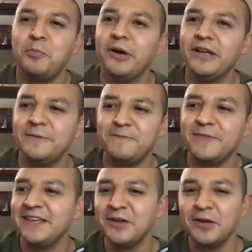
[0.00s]
But
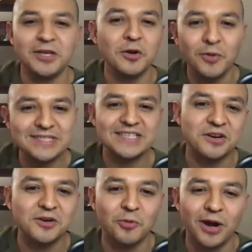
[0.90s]
you know, you know, once I
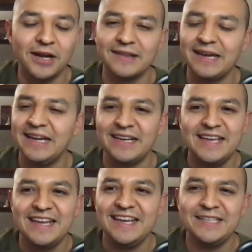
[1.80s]
started writing that,
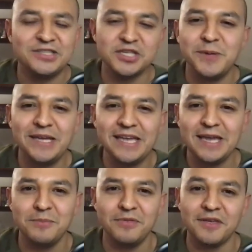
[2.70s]
it just
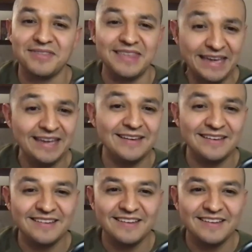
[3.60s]
became the thing,